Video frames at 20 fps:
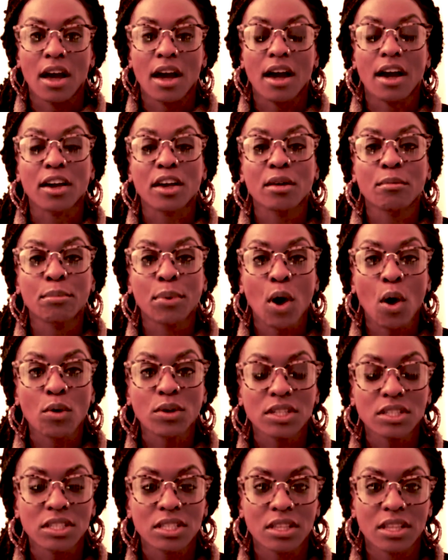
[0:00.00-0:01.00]
A
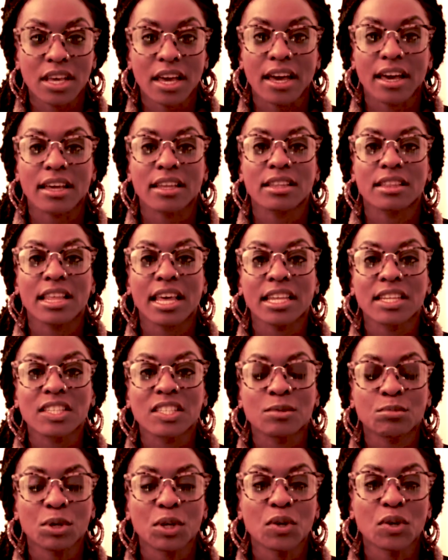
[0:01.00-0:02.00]
component to that
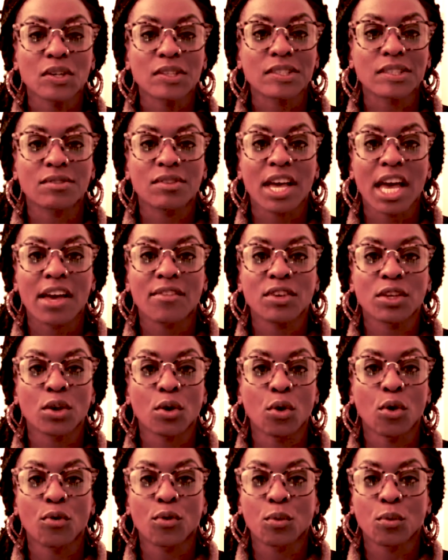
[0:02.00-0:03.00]
experience of having
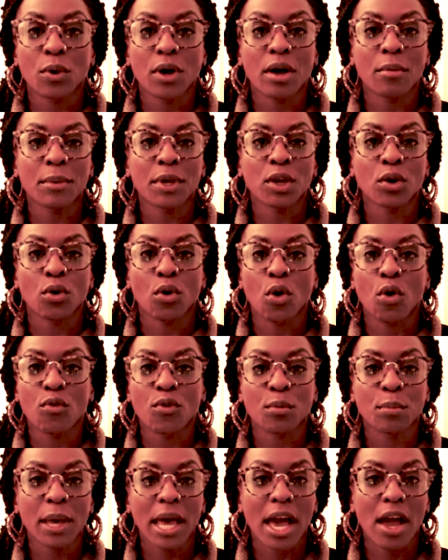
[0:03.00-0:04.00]
overwhelming or
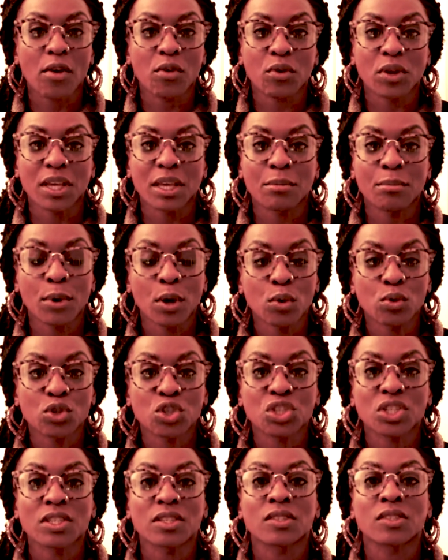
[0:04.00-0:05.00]
overpowering
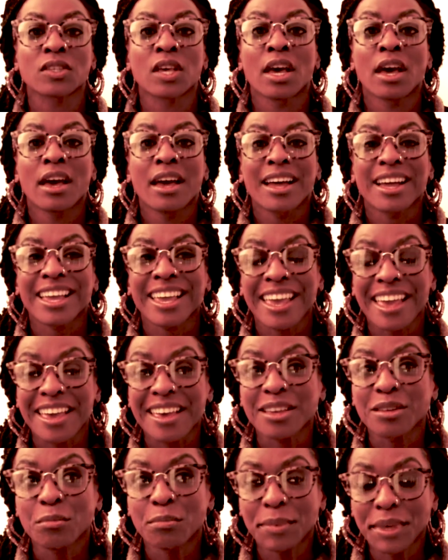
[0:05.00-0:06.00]
emotions
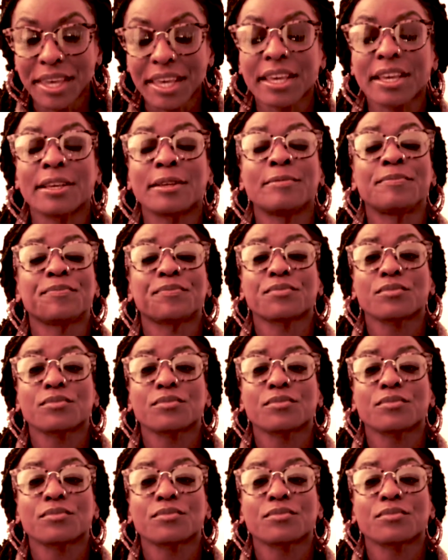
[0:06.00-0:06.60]
can be